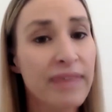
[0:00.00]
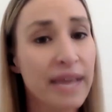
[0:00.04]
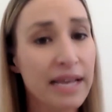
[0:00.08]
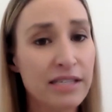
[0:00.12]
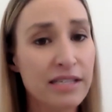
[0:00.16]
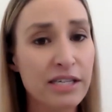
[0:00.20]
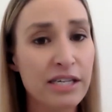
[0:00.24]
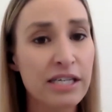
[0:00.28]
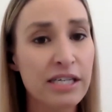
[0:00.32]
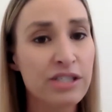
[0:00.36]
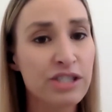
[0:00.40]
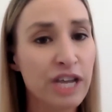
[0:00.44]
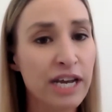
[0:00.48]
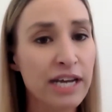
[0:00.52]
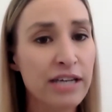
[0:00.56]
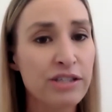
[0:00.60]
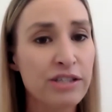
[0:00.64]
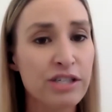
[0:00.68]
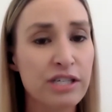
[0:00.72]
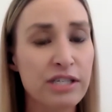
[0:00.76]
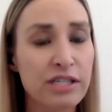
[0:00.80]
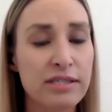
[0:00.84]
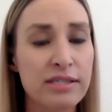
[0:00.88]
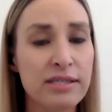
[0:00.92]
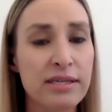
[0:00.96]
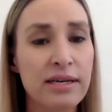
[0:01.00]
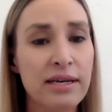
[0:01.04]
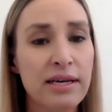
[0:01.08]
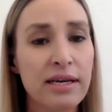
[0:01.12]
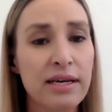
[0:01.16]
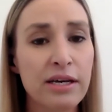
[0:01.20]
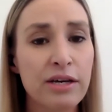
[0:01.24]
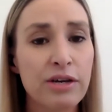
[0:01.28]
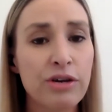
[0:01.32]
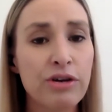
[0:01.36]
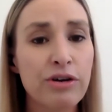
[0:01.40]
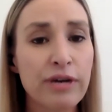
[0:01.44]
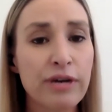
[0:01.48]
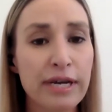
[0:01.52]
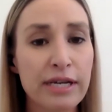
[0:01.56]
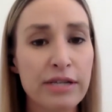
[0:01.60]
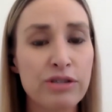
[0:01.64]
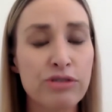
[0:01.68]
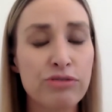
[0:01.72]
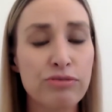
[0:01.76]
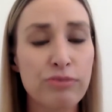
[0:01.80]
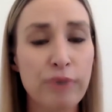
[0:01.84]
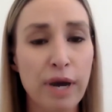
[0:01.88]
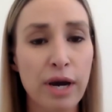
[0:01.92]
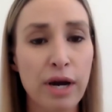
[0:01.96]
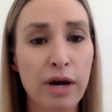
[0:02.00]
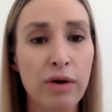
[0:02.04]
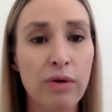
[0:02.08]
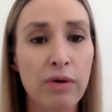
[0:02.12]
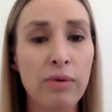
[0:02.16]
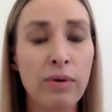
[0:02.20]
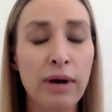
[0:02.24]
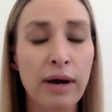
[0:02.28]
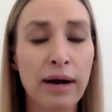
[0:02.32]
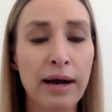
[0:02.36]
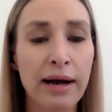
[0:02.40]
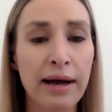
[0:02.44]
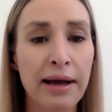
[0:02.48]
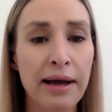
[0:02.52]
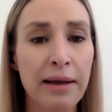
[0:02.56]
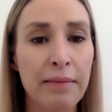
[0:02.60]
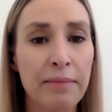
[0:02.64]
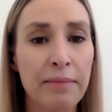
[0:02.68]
that's going to change as your kids grow.